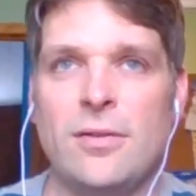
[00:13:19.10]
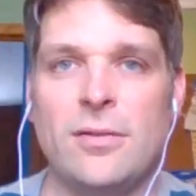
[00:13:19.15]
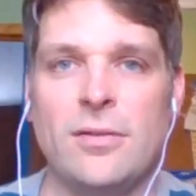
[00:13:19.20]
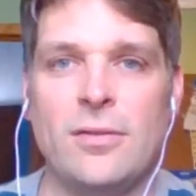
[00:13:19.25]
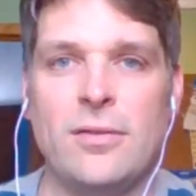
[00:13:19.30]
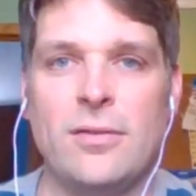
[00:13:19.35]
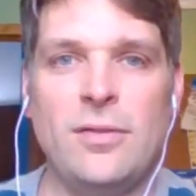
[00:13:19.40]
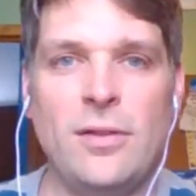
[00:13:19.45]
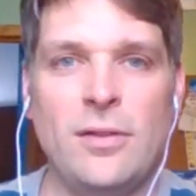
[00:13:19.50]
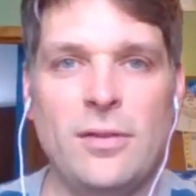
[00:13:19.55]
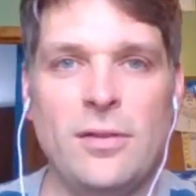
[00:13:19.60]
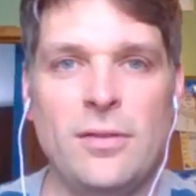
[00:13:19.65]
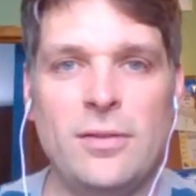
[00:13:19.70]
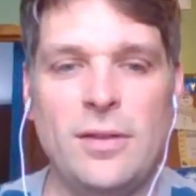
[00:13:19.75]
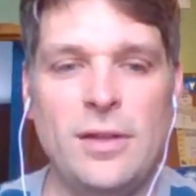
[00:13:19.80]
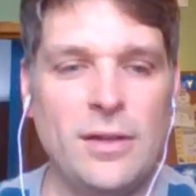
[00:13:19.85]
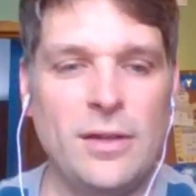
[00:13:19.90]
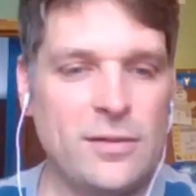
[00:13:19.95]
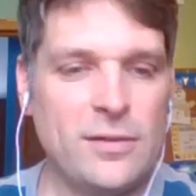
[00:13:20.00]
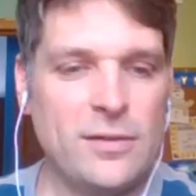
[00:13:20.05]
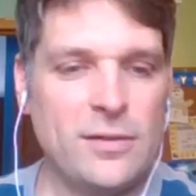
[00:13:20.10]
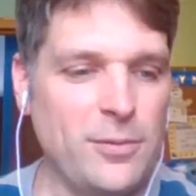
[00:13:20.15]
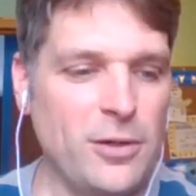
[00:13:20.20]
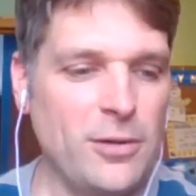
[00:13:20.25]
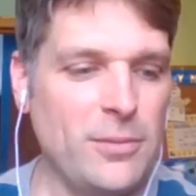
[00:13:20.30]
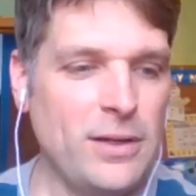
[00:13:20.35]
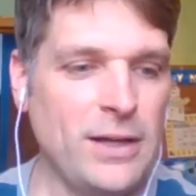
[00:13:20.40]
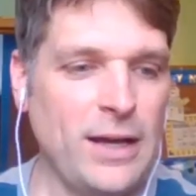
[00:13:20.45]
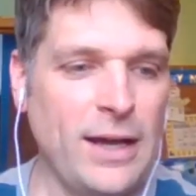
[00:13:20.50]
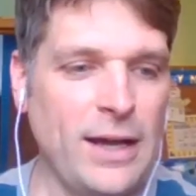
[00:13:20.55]
the
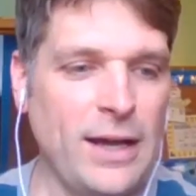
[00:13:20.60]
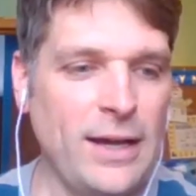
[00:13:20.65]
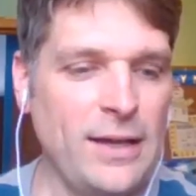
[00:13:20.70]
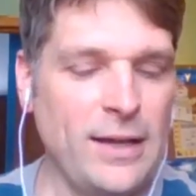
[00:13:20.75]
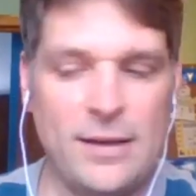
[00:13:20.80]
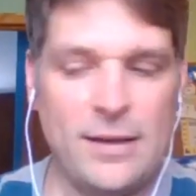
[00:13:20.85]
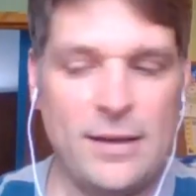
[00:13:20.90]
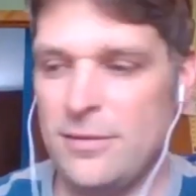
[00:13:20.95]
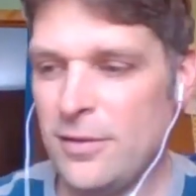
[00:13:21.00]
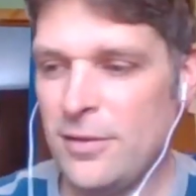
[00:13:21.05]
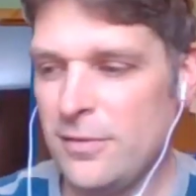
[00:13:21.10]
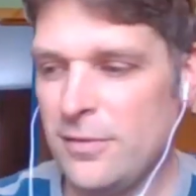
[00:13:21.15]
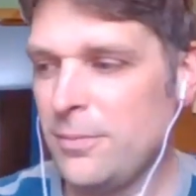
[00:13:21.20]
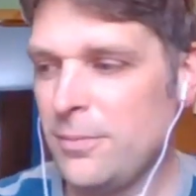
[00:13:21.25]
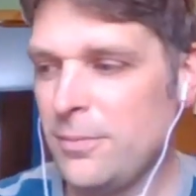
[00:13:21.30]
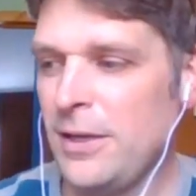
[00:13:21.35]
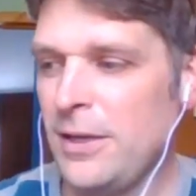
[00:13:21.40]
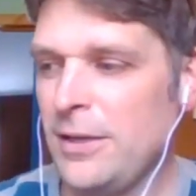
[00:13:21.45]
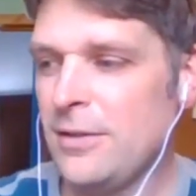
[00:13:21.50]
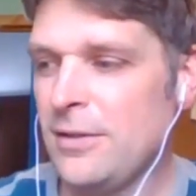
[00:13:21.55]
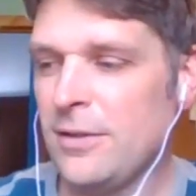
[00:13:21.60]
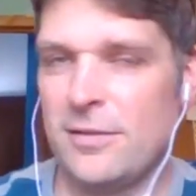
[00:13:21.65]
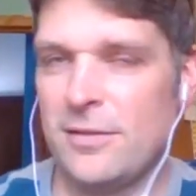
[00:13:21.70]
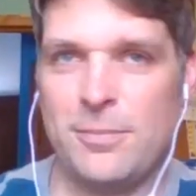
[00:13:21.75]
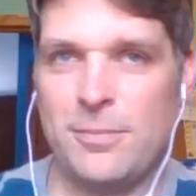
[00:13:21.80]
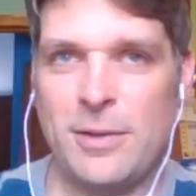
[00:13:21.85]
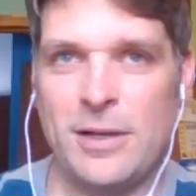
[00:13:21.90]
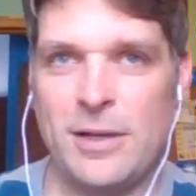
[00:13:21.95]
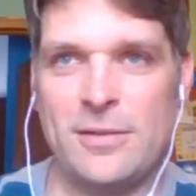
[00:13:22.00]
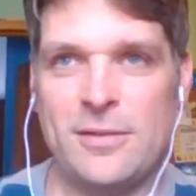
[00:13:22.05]
experiment, I anticipate and
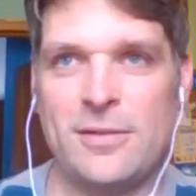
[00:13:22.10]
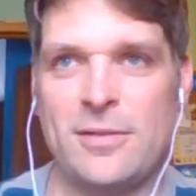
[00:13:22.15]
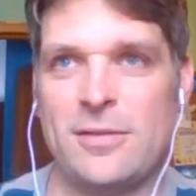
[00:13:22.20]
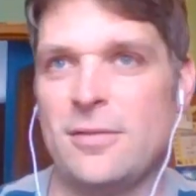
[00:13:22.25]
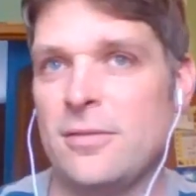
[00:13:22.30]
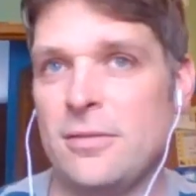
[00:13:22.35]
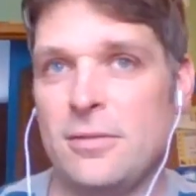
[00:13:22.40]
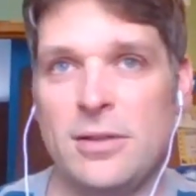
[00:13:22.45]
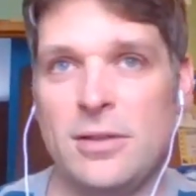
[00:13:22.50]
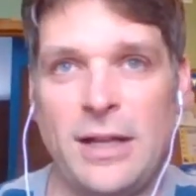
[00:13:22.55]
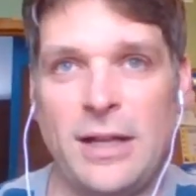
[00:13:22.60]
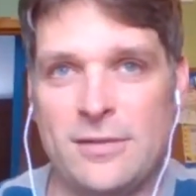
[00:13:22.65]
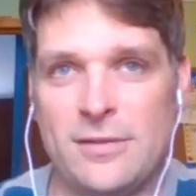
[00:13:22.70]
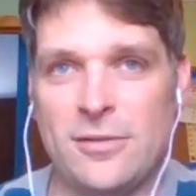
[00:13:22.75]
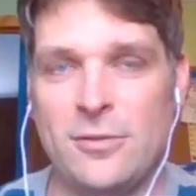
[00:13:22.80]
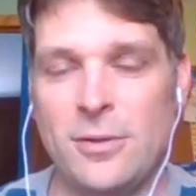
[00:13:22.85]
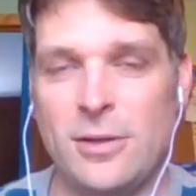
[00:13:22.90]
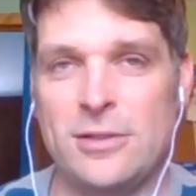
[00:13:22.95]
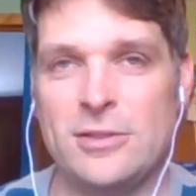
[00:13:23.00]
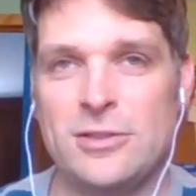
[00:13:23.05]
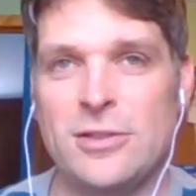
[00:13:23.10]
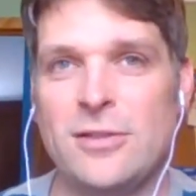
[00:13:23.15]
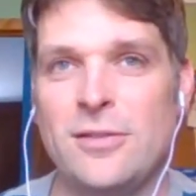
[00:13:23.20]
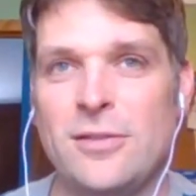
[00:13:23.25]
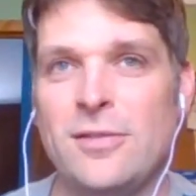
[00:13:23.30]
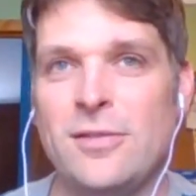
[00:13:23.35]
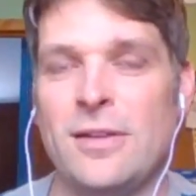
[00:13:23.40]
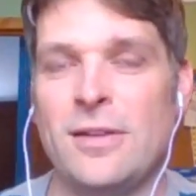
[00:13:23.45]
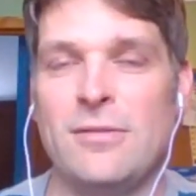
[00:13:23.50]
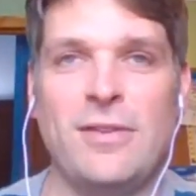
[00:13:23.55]
expect lots of questions.
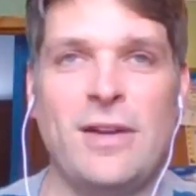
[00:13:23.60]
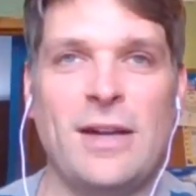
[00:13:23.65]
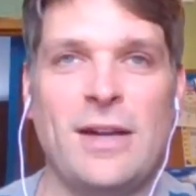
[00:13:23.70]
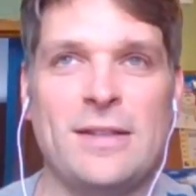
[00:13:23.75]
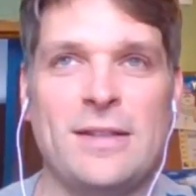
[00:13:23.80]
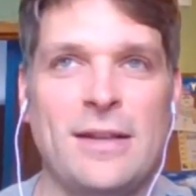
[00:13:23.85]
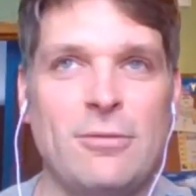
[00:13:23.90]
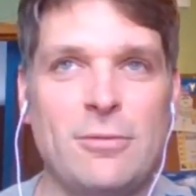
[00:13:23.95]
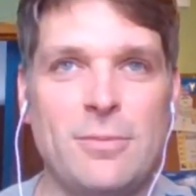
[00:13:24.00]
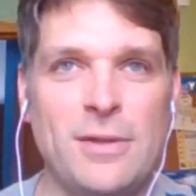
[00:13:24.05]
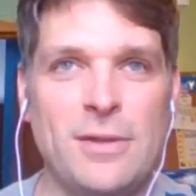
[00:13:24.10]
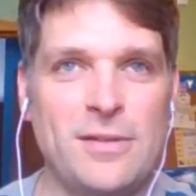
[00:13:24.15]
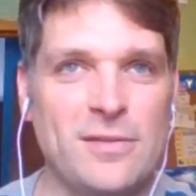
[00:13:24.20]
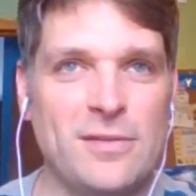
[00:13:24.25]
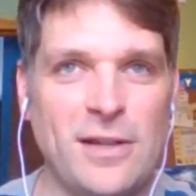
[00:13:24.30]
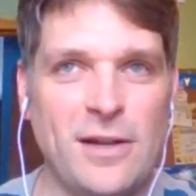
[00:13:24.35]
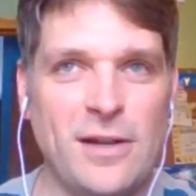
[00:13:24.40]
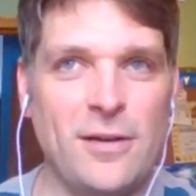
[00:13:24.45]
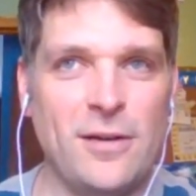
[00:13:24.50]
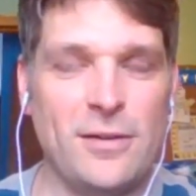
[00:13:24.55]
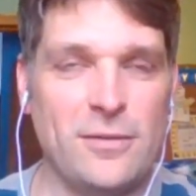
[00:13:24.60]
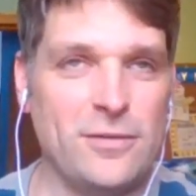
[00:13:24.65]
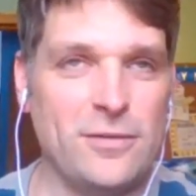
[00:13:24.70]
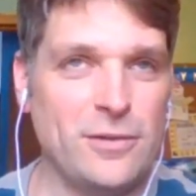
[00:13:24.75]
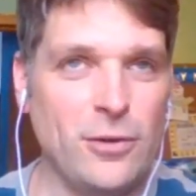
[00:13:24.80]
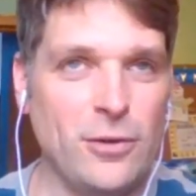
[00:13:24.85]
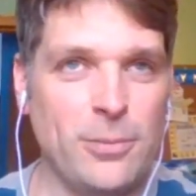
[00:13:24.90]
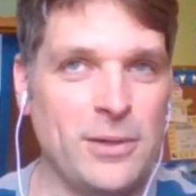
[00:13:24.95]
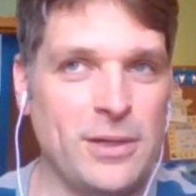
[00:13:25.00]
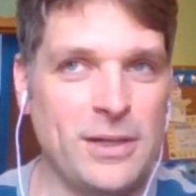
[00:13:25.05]
In fact, I would be scared if
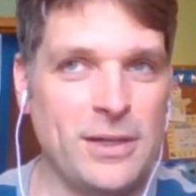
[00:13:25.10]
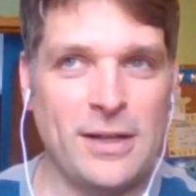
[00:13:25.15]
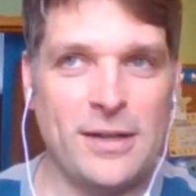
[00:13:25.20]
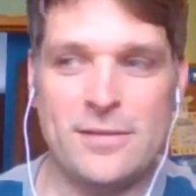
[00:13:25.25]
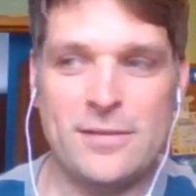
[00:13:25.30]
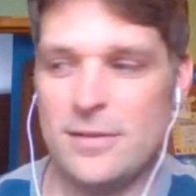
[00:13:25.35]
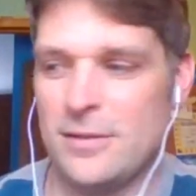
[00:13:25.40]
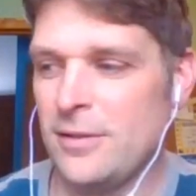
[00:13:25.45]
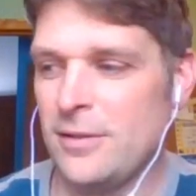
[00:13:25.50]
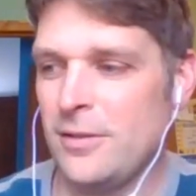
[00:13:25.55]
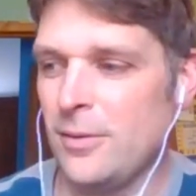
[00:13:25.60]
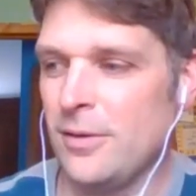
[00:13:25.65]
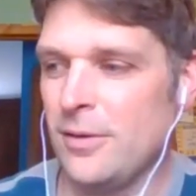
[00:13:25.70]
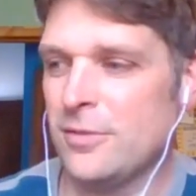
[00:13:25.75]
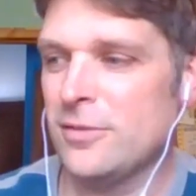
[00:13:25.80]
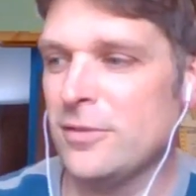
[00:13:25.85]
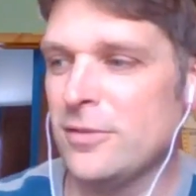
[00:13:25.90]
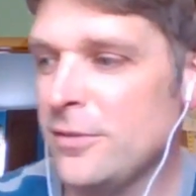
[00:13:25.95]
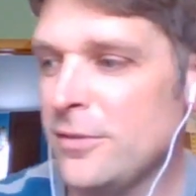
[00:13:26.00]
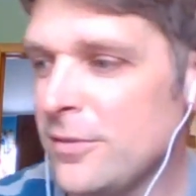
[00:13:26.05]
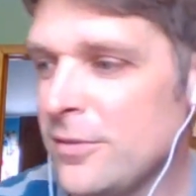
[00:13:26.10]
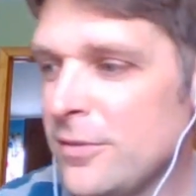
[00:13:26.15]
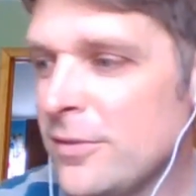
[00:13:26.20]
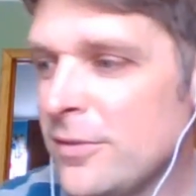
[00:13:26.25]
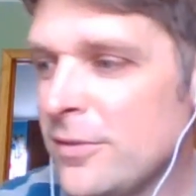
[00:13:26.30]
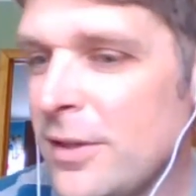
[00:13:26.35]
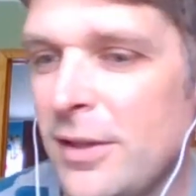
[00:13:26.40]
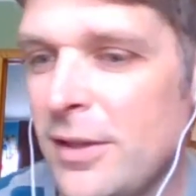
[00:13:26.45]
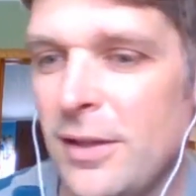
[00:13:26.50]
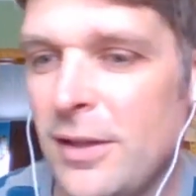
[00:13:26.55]
nobody asked any questions,
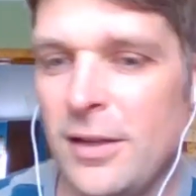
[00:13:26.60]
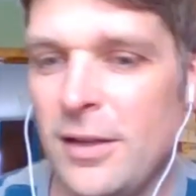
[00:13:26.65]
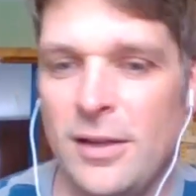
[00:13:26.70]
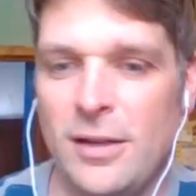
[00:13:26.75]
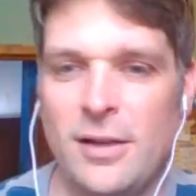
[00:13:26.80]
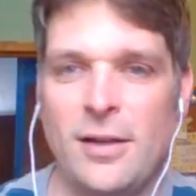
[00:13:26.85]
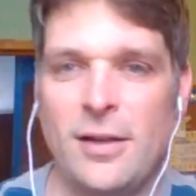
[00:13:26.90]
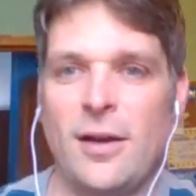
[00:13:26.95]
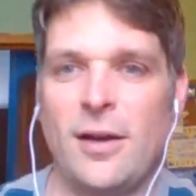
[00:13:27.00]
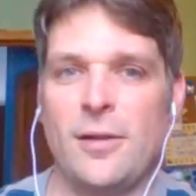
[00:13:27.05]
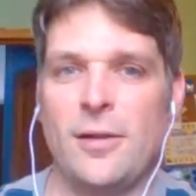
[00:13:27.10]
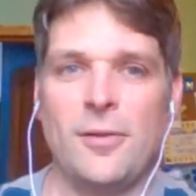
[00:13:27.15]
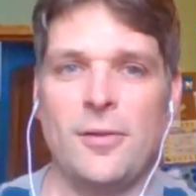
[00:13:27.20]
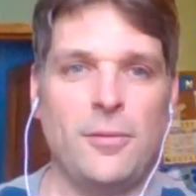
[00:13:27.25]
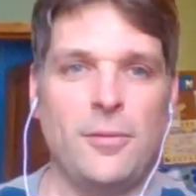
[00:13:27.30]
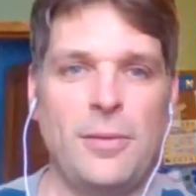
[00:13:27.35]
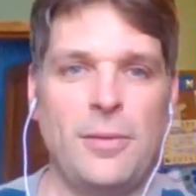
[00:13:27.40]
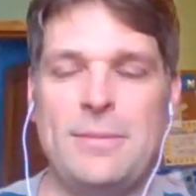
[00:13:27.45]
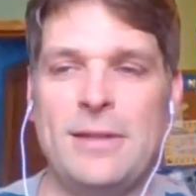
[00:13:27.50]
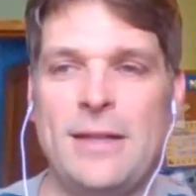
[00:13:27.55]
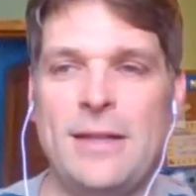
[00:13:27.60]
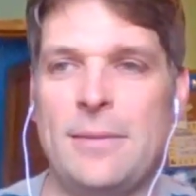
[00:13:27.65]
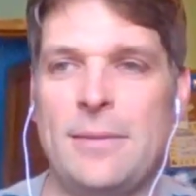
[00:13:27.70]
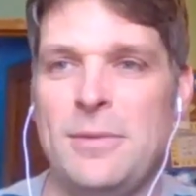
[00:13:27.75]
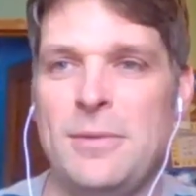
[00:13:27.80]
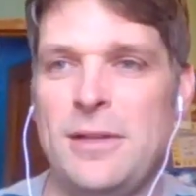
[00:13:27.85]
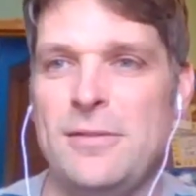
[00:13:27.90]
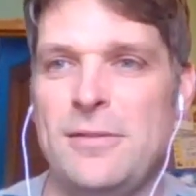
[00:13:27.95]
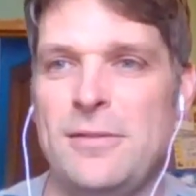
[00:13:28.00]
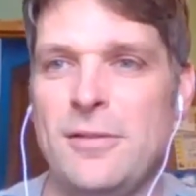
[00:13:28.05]
although maybe that
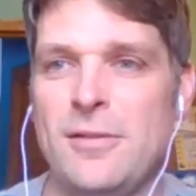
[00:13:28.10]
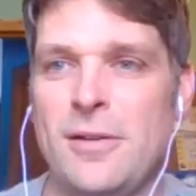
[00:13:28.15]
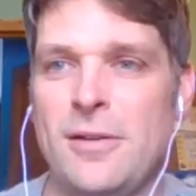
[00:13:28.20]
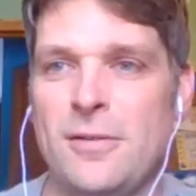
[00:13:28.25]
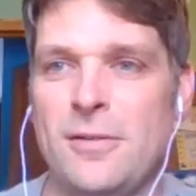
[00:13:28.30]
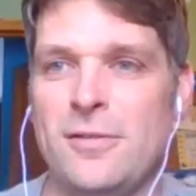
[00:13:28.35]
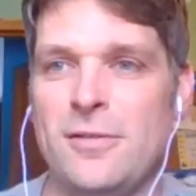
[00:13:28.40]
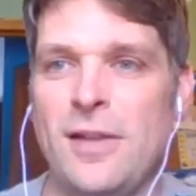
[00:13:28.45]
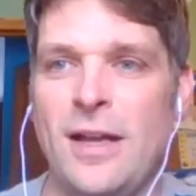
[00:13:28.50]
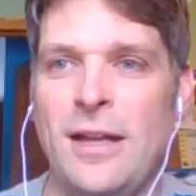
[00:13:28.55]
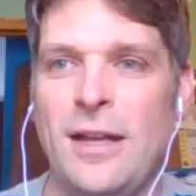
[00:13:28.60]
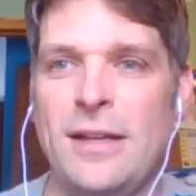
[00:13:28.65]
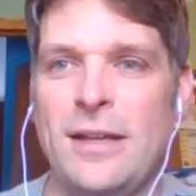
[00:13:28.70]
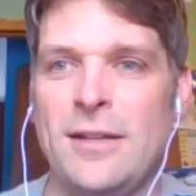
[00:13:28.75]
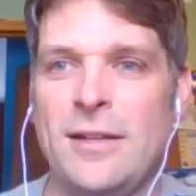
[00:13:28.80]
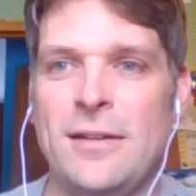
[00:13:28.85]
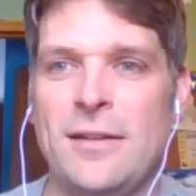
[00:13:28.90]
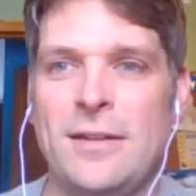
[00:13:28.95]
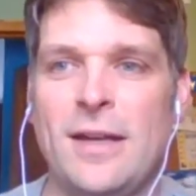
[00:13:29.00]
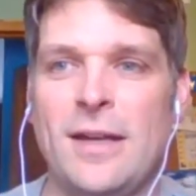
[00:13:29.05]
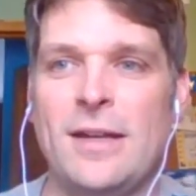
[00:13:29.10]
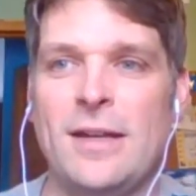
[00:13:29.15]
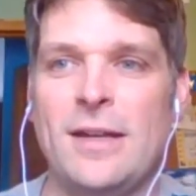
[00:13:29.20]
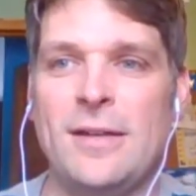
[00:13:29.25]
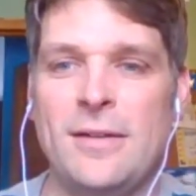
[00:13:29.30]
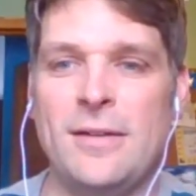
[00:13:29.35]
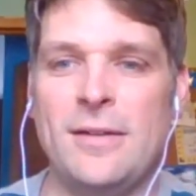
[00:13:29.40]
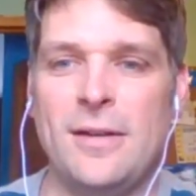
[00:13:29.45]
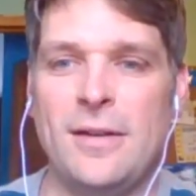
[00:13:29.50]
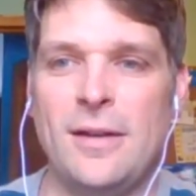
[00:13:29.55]
means you're understanding it and getting
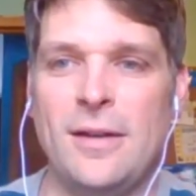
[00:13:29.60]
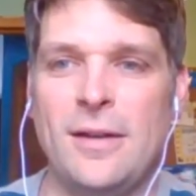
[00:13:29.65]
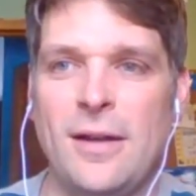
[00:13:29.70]
it.